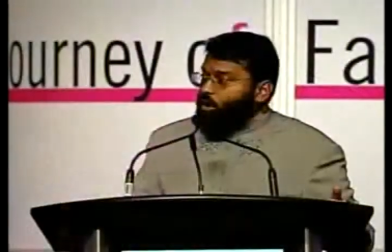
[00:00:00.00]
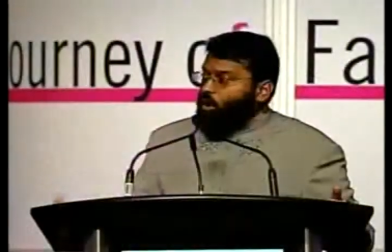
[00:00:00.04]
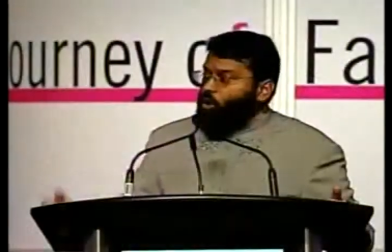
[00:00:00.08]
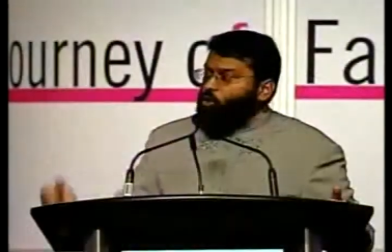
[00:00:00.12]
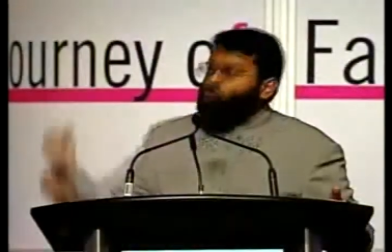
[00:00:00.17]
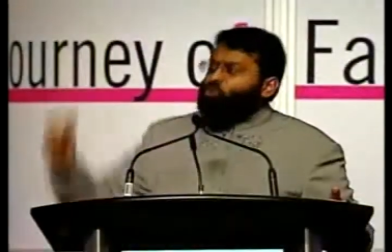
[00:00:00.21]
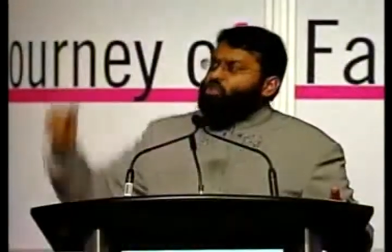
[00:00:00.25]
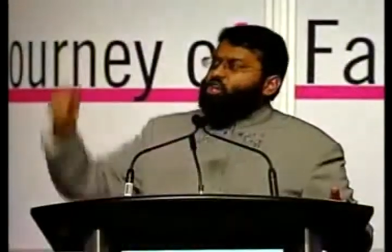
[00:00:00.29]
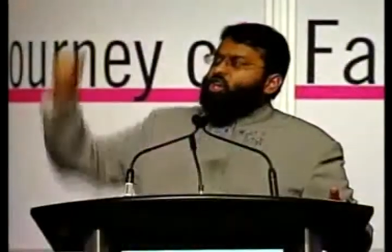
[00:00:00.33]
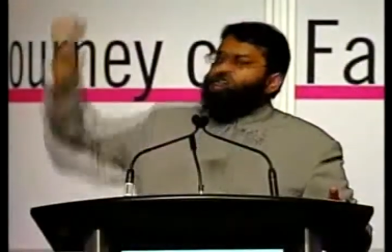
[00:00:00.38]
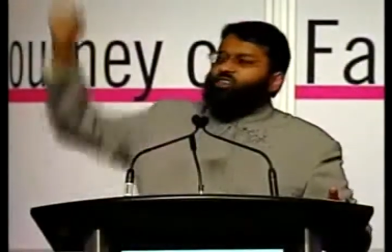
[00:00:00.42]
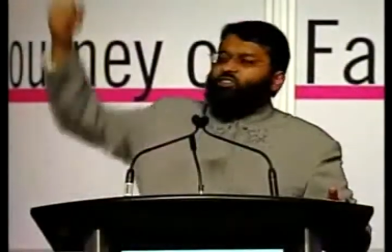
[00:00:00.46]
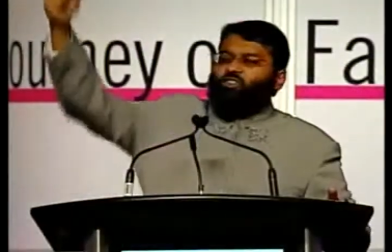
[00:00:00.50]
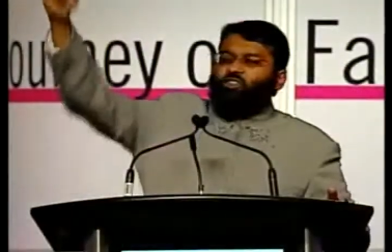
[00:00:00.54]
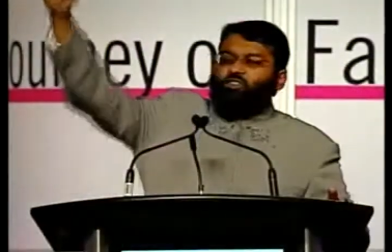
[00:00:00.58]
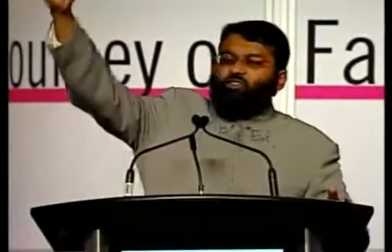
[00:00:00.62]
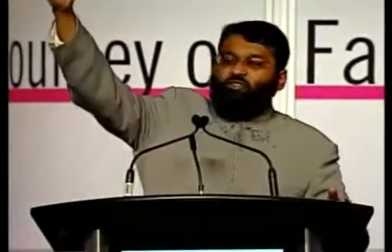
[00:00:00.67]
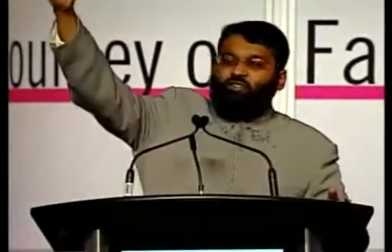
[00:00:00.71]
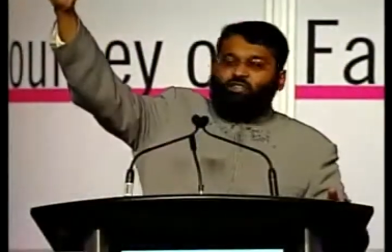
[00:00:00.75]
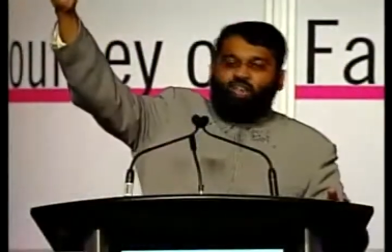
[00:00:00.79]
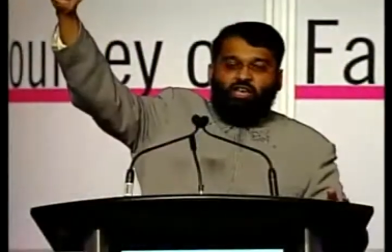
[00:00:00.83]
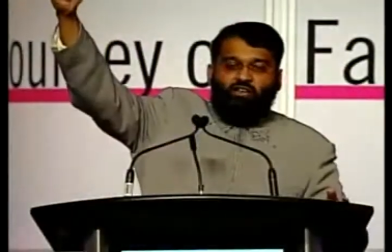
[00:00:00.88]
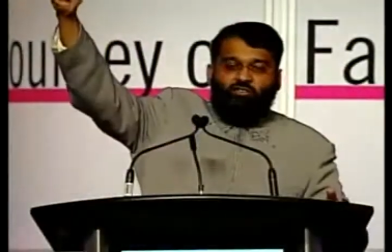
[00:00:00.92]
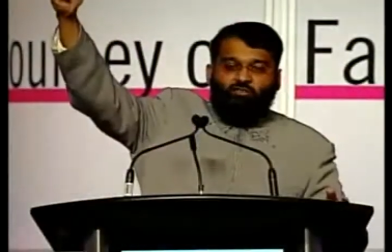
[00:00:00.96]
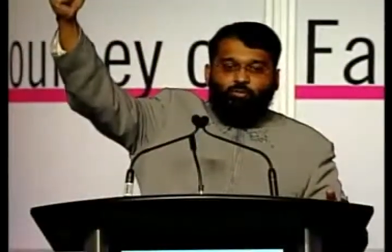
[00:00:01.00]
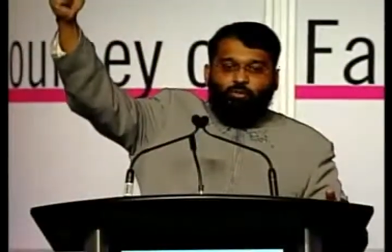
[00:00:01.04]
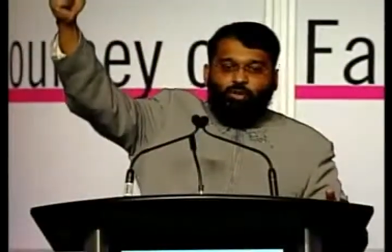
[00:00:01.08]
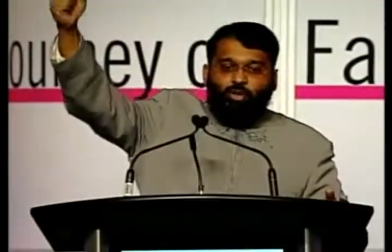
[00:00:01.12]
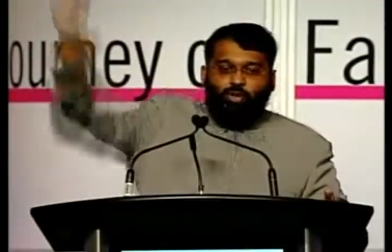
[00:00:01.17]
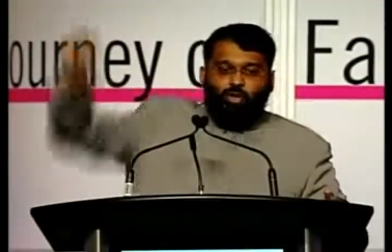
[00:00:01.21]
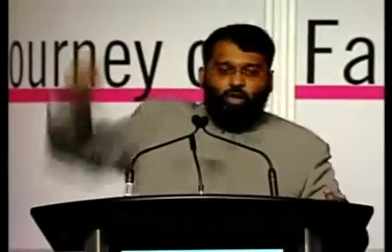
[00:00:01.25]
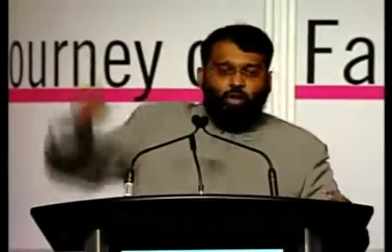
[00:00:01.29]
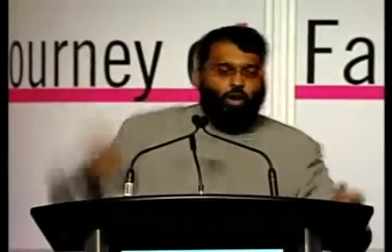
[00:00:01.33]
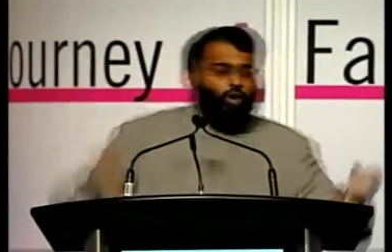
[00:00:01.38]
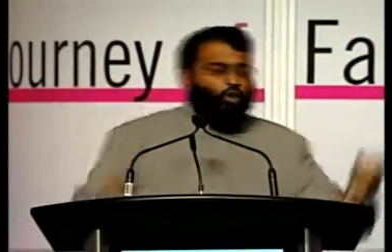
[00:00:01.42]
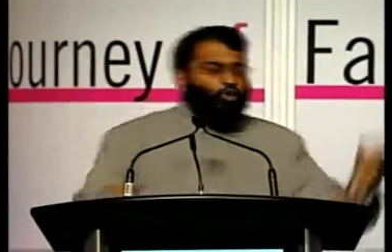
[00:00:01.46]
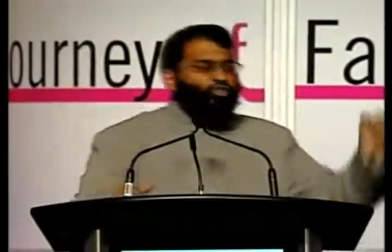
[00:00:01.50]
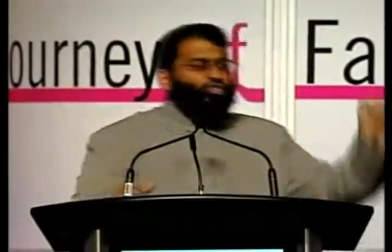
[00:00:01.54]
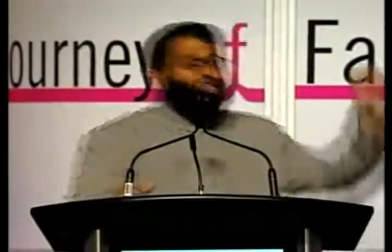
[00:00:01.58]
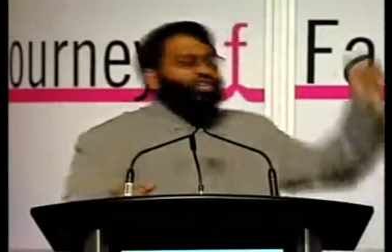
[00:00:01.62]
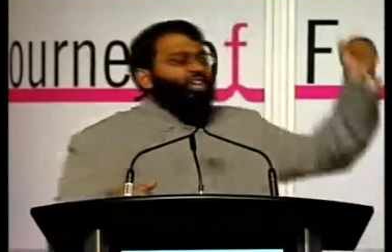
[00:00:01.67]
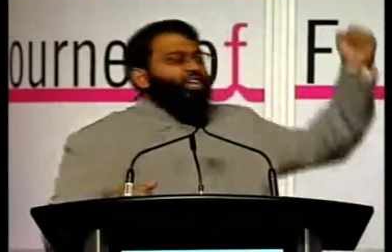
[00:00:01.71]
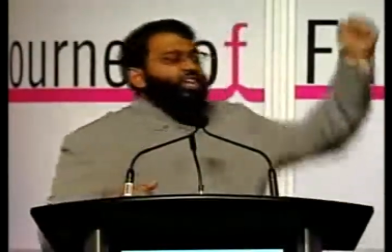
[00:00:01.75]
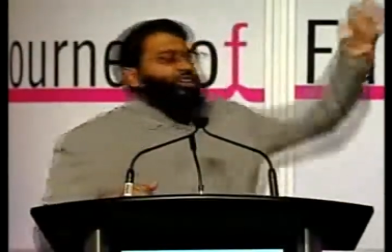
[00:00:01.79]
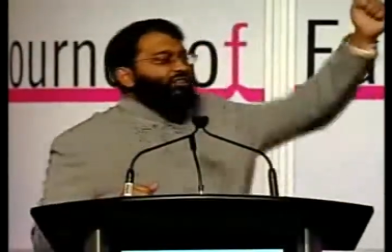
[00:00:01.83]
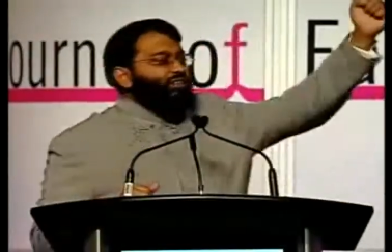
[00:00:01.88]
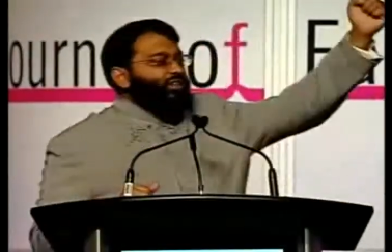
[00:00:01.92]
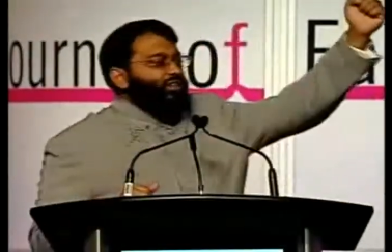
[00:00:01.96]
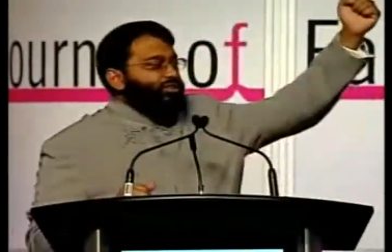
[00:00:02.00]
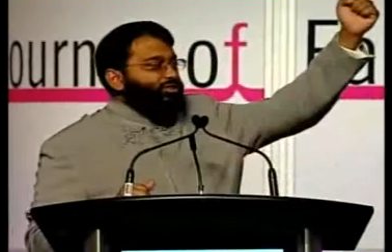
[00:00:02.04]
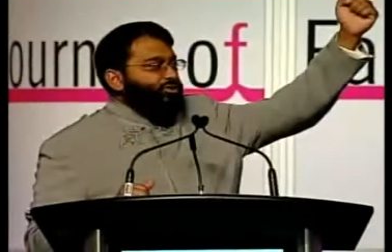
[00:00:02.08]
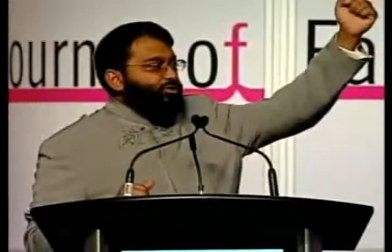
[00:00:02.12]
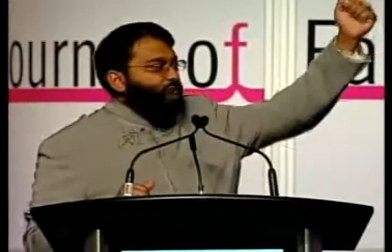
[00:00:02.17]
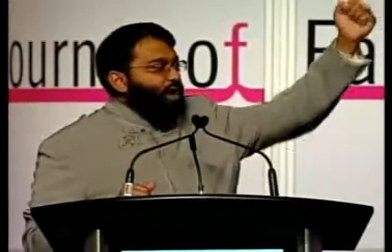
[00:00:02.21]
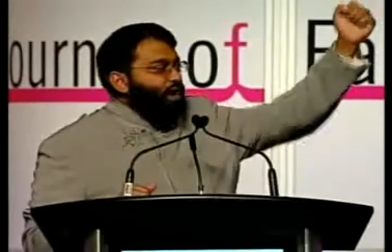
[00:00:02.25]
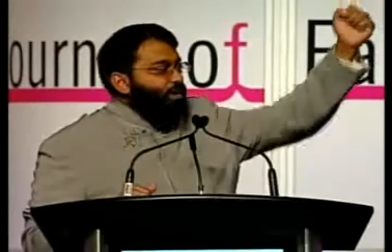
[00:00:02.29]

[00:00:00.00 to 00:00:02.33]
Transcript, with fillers: Oh Jesus, save me. Oh Jesus,